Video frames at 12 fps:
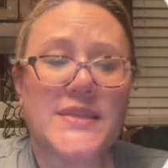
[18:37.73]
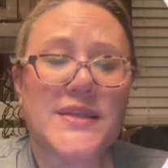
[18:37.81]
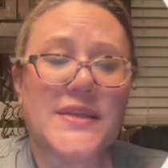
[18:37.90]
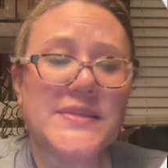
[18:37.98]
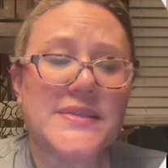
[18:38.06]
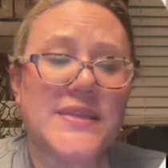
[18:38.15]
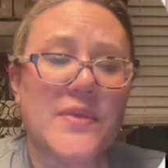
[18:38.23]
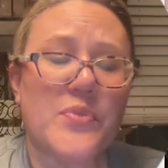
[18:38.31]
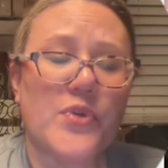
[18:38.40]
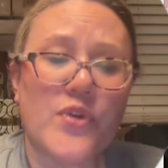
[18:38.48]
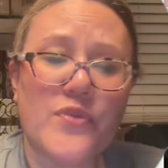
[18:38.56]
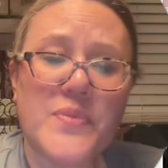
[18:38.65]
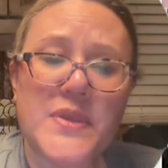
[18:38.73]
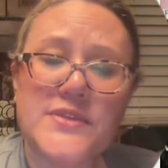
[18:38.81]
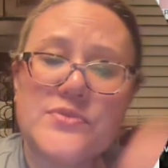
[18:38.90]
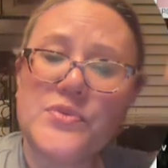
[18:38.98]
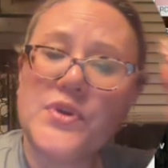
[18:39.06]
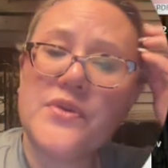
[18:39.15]
It tells us the improvement
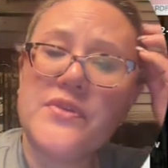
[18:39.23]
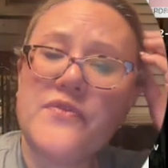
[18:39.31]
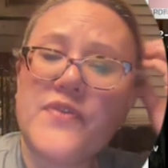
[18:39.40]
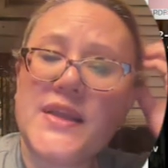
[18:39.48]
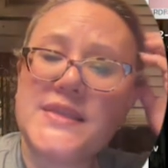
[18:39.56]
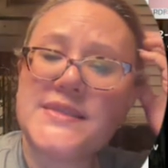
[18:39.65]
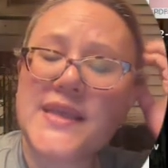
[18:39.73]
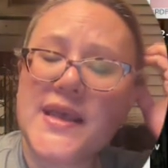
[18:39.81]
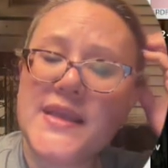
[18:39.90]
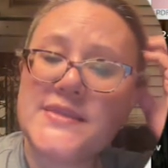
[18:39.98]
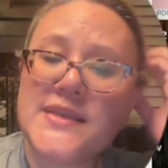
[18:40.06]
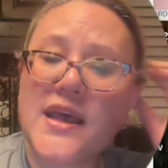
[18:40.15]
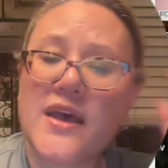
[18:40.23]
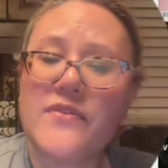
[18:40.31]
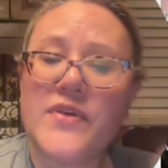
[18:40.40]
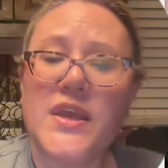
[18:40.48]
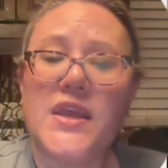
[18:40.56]
is real, and the effect size of